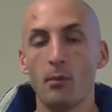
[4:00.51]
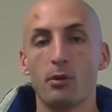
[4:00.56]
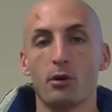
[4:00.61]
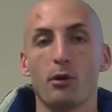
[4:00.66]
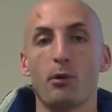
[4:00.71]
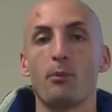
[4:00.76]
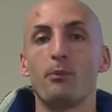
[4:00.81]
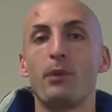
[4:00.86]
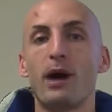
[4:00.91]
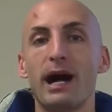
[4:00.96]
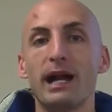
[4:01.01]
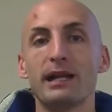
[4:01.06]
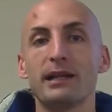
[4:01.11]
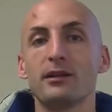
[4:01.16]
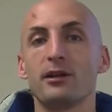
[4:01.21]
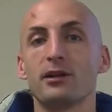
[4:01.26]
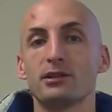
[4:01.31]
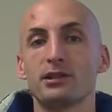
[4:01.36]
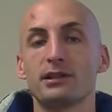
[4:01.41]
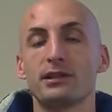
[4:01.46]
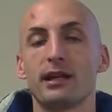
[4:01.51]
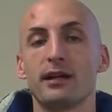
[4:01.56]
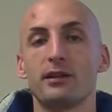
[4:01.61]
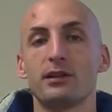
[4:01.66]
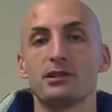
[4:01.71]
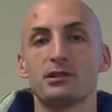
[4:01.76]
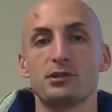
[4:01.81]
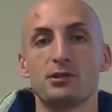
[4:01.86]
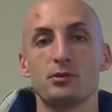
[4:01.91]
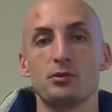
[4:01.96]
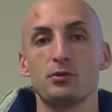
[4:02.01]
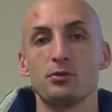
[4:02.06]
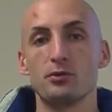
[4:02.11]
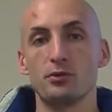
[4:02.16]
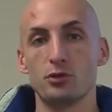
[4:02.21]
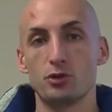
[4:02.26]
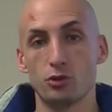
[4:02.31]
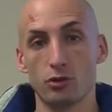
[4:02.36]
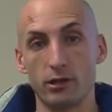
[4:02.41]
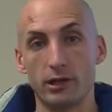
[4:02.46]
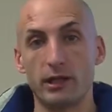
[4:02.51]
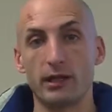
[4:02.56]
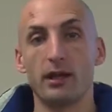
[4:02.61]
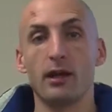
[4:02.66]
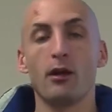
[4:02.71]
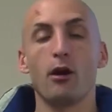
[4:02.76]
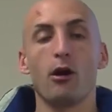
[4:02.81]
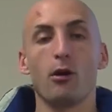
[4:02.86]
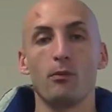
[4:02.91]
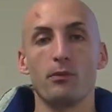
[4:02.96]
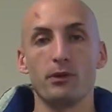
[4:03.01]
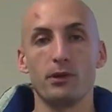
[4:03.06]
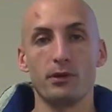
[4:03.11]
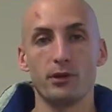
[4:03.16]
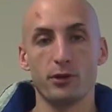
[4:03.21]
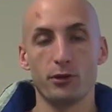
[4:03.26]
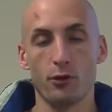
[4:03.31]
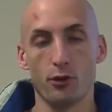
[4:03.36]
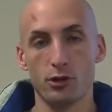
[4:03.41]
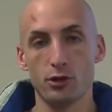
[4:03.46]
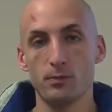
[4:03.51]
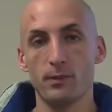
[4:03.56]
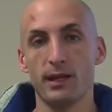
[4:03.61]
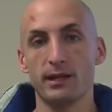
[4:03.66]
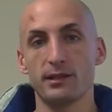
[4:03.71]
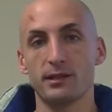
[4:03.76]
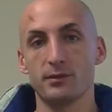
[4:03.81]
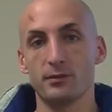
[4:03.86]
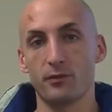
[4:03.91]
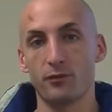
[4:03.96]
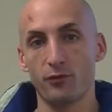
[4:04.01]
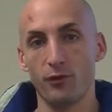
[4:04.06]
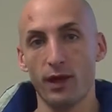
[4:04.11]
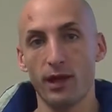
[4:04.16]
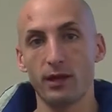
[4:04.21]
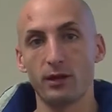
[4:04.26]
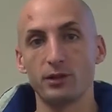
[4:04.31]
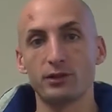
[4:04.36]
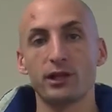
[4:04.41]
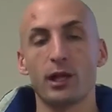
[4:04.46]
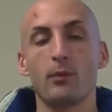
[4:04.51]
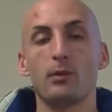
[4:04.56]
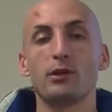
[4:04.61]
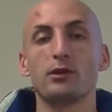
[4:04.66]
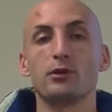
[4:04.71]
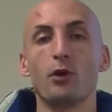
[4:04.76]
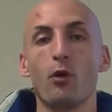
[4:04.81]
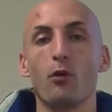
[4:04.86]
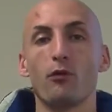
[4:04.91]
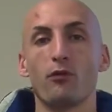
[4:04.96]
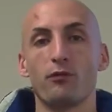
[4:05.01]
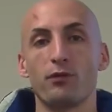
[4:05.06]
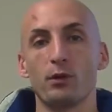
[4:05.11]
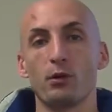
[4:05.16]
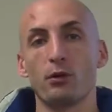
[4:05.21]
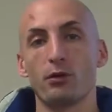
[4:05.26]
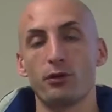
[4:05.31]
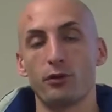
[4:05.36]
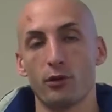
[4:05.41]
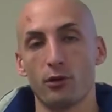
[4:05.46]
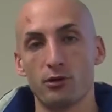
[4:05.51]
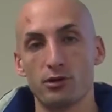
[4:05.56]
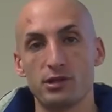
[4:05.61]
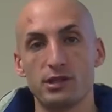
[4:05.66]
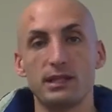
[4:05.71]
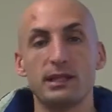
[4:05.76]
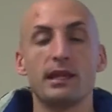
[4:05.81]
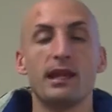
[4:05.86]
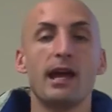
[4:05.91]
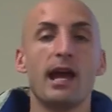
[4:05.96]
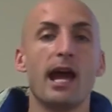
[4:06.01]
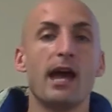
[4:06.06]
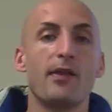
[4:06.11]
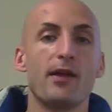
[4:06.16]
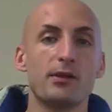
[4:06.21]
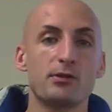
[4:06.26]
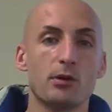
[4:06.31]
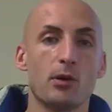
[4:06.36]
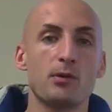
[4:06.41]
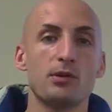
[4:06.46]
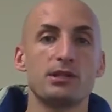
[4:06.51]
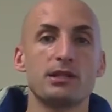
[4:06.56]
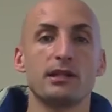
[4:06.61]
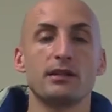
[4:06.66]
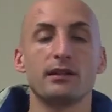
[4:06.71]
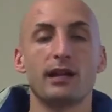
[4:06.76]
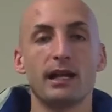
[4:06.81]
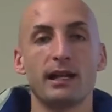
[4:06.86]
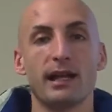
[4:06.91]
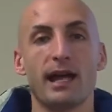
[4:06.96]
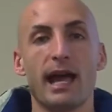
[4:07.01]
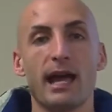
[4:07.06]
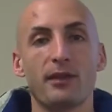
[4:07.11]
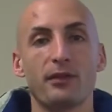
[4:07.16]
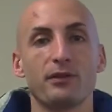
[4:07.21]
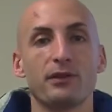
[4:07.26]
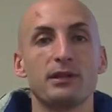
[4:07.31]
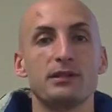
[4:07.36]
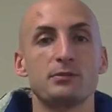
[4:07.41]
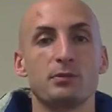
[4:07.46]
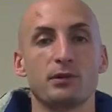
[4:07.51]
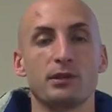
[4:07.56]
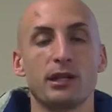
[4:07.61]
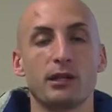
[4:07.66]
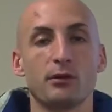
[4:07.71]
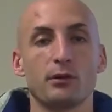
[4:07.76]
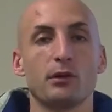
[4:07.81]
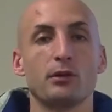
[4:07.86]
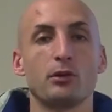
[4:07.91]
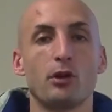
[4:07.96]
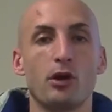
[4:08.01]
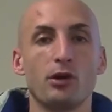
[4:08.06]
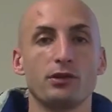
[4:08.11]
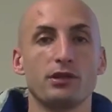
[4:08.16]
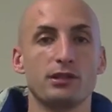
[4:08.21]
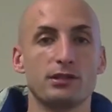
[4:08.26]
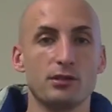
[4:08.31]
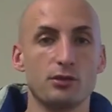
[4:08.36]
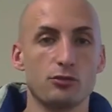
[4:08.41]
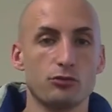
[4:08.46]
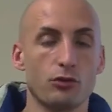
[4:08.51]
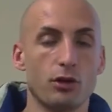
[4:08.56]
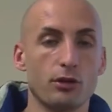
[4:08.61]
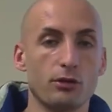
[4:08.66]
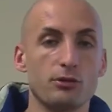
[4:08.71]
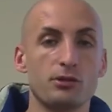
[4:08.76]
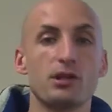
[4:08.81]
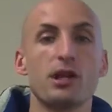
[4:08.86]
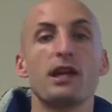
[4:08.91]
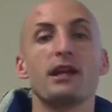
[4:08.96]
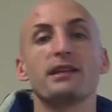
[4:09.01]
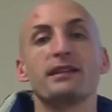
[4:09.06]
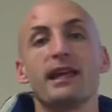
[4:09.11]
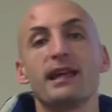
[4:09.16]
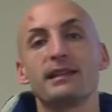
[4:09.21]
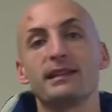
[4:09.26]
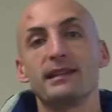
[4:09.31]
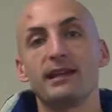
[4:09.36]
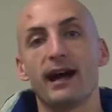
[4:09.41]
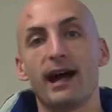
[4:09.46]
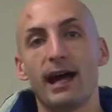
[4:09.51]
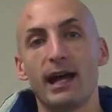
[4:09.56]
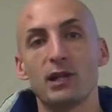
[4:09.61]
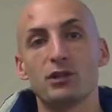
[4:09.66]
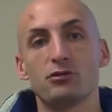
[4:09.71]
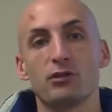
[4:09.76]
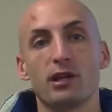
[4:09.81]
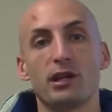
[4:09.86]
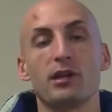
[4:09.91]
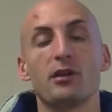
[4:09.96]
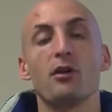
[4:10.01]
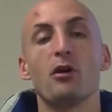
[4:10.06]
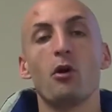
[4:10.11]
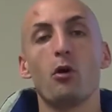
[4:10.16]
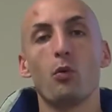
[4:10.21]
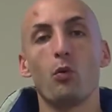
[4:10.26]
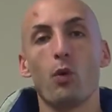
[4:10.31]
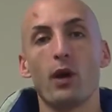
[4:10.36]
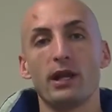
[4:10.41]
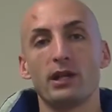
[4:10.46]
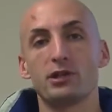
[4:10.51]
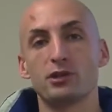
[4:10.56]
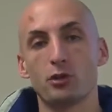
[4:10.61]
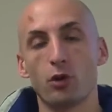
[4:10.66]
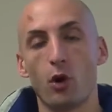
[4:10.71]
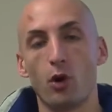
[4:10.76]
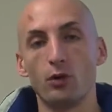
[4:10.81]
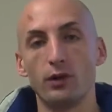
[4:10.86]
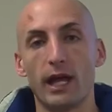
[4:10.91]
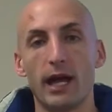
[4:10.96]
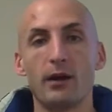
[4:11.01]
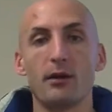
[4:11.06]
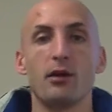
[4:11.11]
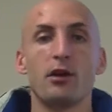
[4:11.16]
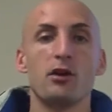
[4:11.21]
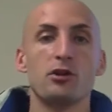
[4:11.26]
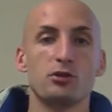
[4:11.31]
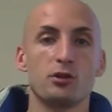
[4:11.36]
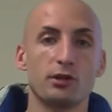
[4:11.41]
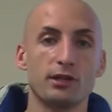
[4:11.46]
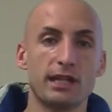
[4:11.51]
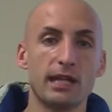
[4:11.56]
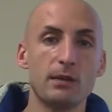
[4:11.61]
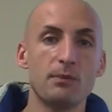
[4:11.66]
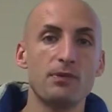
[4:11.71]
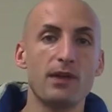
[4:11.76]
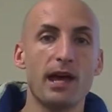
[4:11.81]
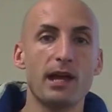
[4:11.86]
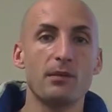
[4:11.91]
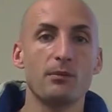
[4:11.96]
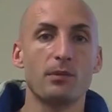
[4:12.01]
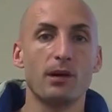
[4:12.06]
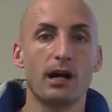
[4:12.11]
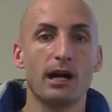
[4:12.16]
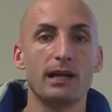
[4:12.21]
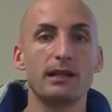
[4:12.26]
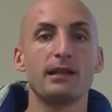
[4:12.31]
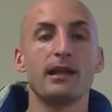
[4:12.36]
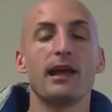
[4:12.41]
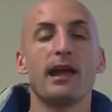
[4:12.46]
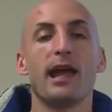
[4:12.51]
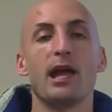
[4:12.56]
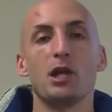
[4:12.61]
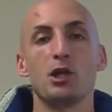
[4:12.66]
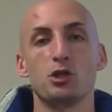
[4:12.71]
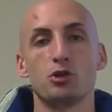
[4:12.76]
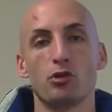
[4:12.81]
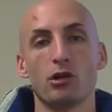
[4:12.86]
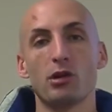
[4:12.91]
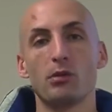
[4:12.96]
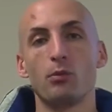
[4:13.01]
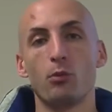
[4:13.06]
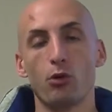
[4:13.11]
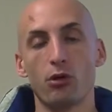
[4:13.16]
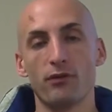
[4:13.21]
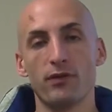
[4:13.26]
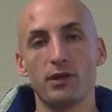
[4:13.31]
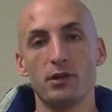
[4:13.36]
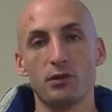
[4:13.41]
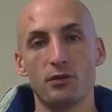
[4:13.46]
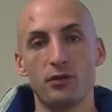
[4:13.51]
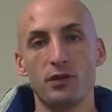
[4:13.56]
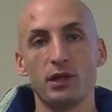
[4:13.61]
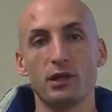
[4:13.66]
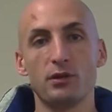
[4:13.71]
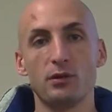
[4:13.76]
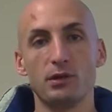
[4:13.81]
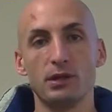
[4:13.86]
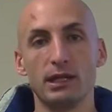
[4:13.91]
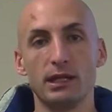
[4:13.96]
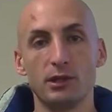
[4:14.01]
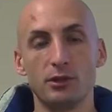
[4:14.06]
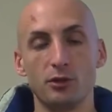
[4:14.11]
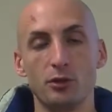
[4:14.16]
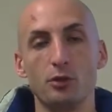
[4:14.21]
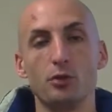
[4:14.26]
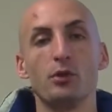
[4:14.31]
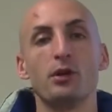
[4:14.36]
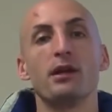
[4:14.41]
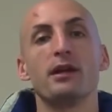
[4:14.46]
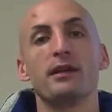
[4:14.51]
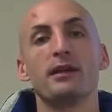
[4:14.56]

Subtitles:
but our body doesn't tell us to drink. The thirst mechanism fails, and we don't feel thirsty, and that's why we see a lot of athletes, particularly long-distance runners, get dehydrated when it's cold out. So keep that in mind and drink more than you think you need to,